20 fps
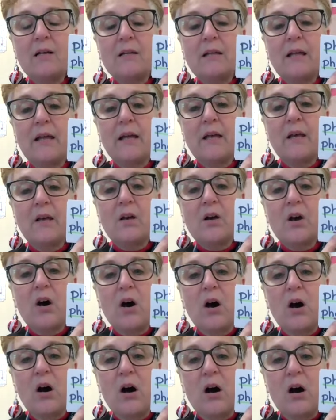like
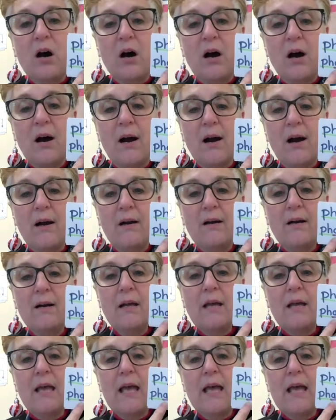car.